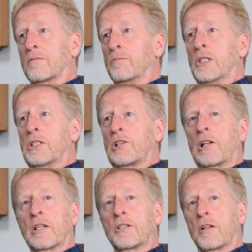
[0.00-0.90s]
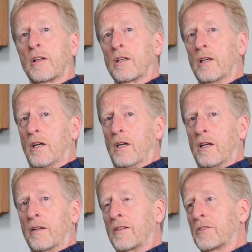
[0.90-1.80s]
mercilessly
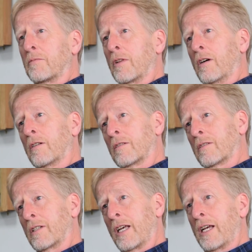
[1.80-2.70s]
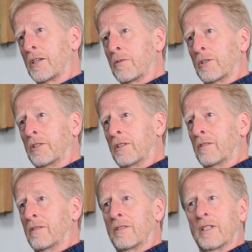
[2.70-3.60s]
and had some long days watching
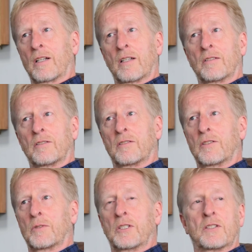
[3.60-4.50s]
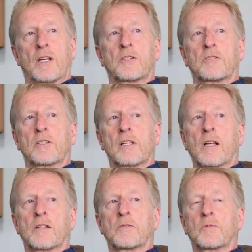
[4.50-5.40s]
England doing disastrously
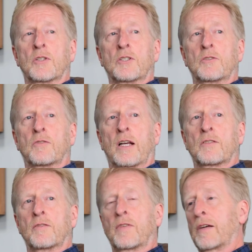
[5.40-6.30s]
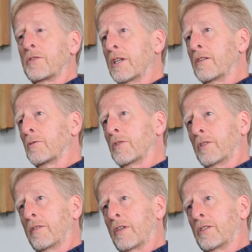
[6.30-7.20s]
against them. So the 2005 series was
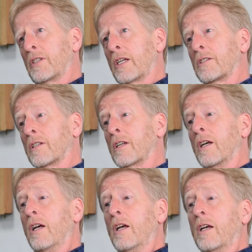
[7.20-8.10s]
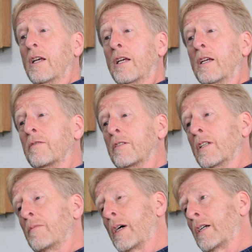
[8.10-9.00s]
such a fantastic,
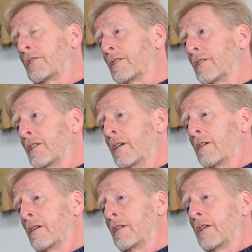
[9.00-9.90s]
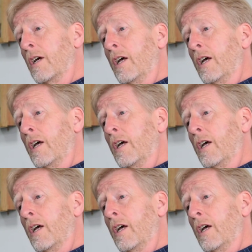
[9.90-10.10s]
evenly matched series.